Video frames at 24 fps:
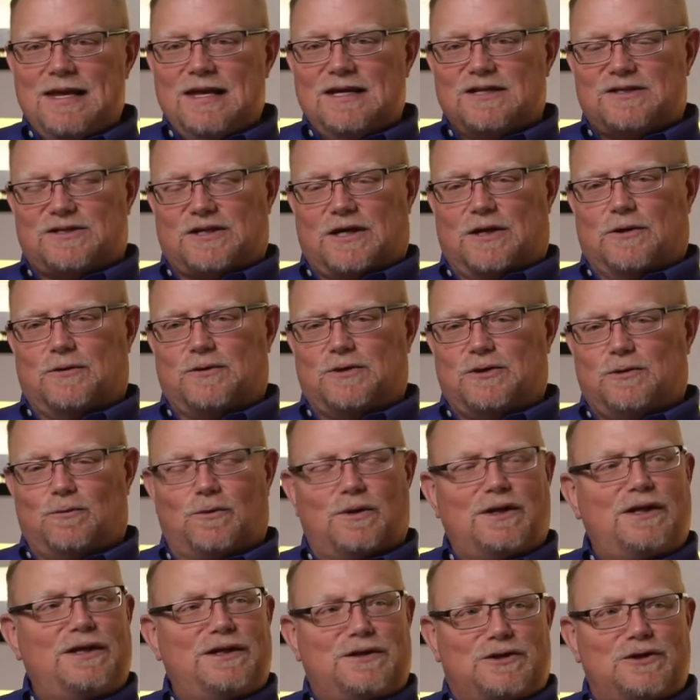So you
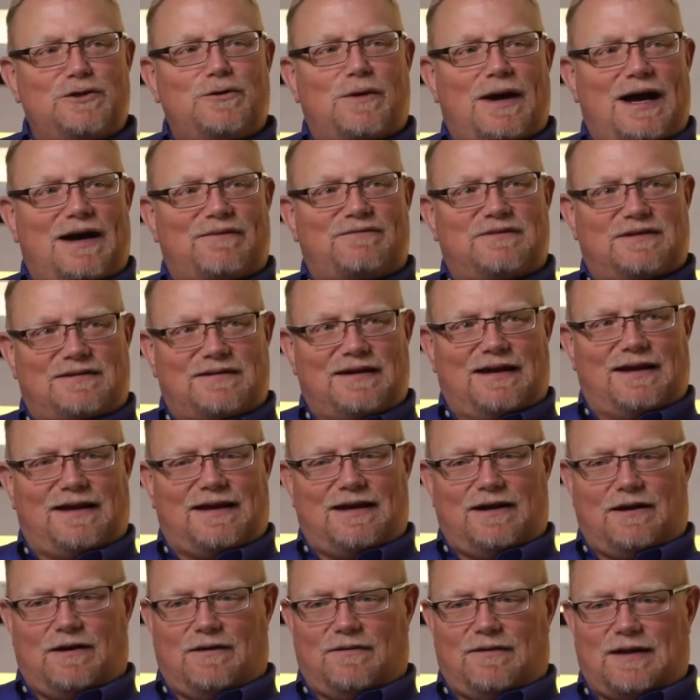really do have to take
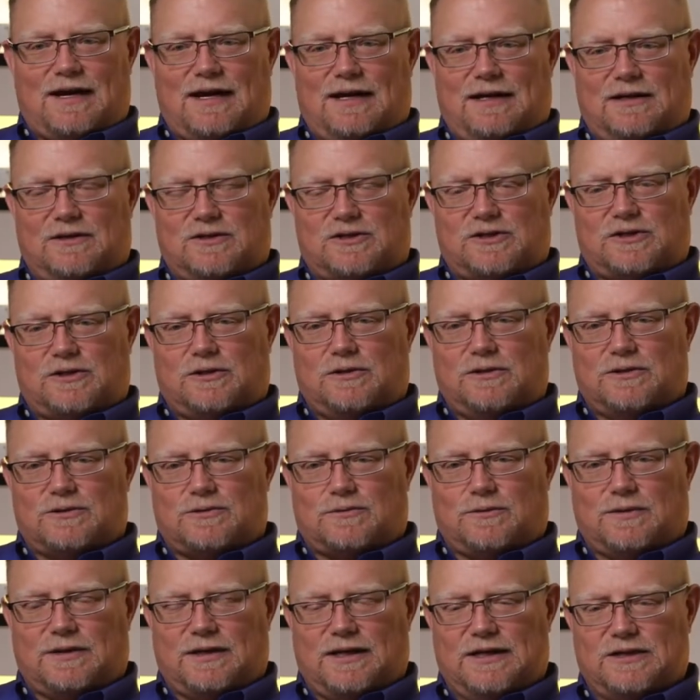care of that insurance
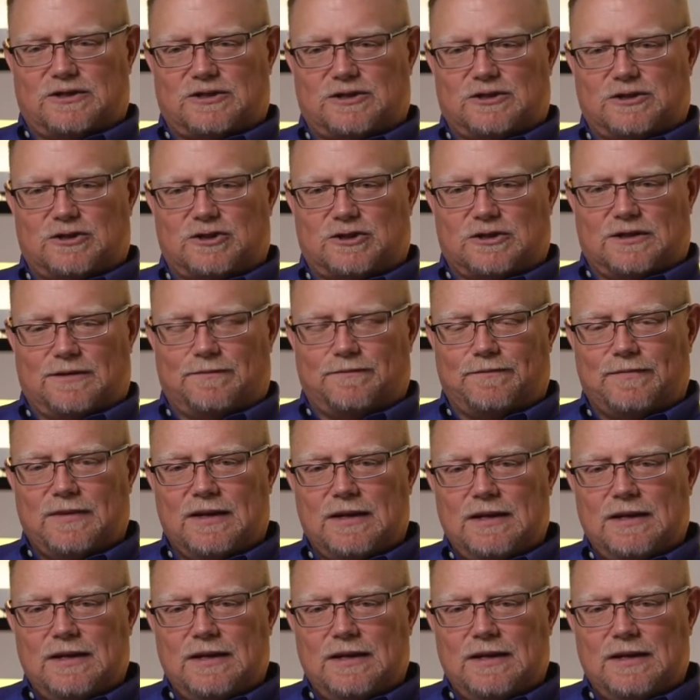relationship.